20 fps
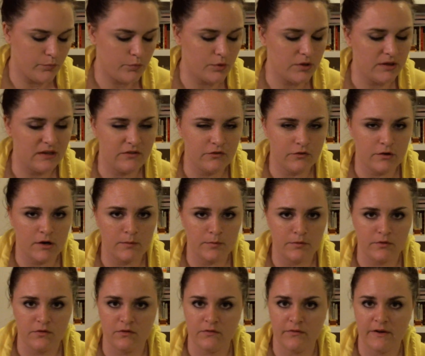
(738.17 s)
really strong
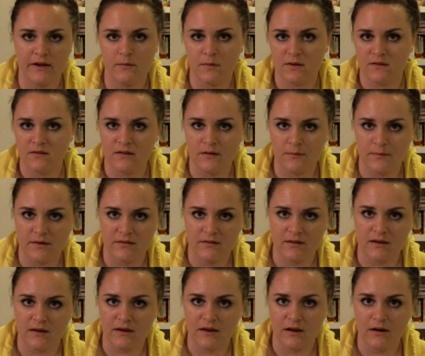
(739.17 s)
boost of vitamin C in my
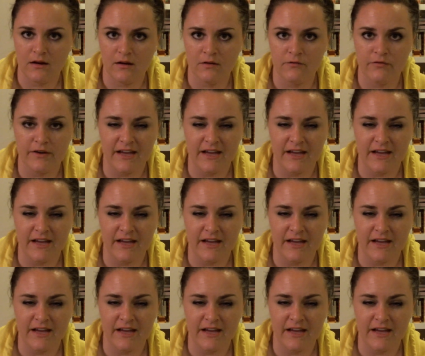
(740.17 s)
skincare